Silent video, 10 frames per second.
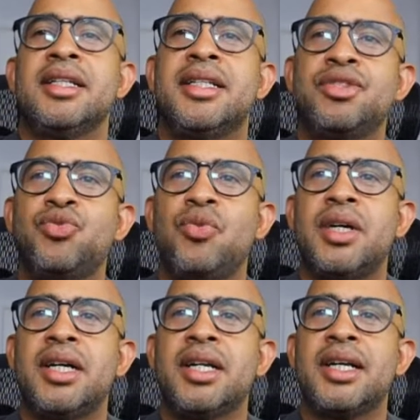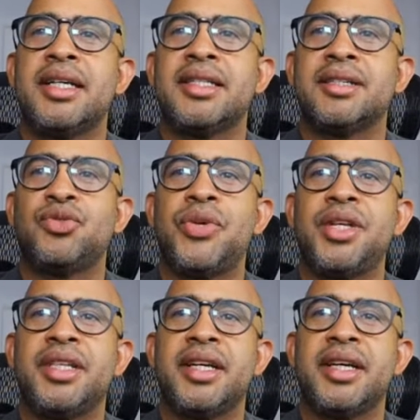This one is a
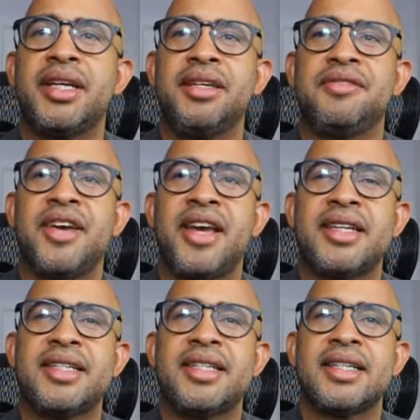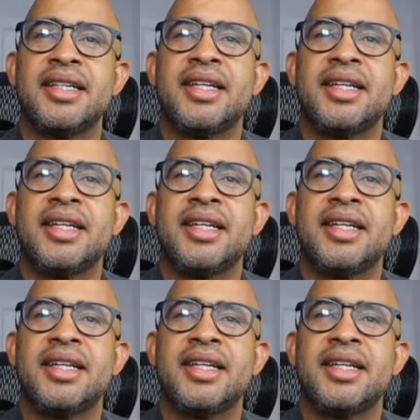3-day event,